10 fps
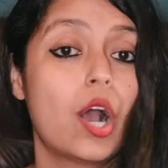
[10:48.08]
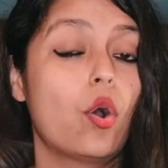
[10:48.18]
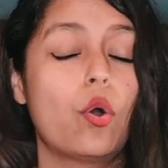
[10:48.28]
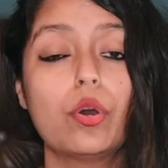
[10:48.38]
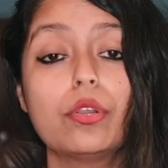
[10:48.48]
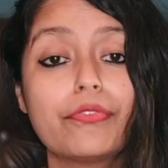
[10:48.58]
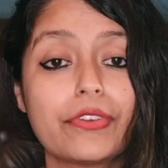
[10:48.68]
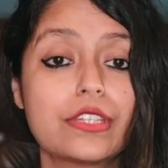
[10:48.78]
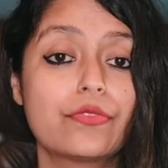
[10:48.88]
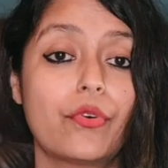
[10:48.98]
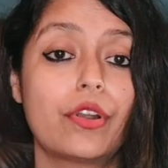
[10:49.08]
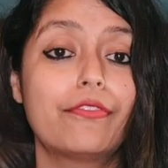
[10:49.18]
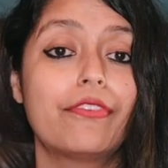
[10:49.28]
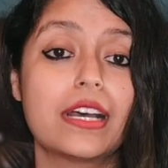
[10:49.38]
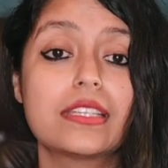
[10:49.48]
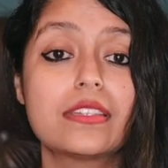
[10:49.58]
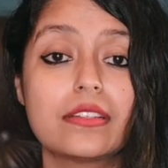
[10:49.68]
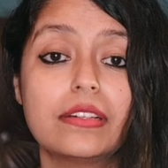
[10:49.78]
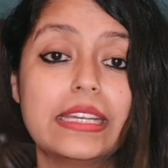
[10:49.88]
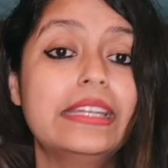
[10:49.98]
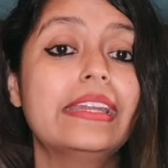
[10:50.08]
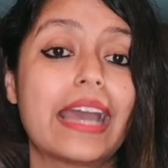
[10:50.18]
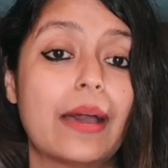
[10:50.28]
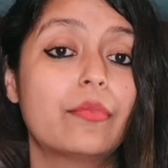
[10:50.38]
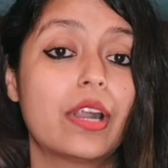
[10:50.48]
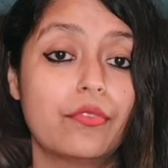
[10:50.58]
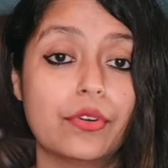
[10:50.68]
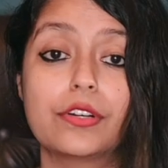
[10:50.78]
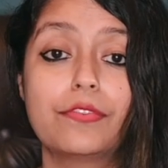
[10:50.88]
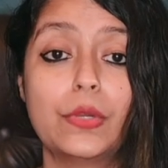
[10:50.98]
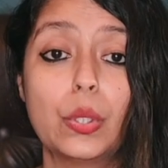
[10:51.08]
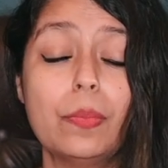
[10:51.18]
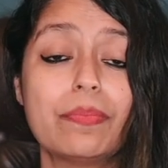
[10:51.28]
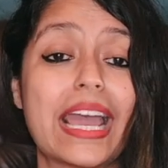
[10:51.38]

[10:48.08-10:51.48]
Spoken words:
all of it for a faster in-camera workflow,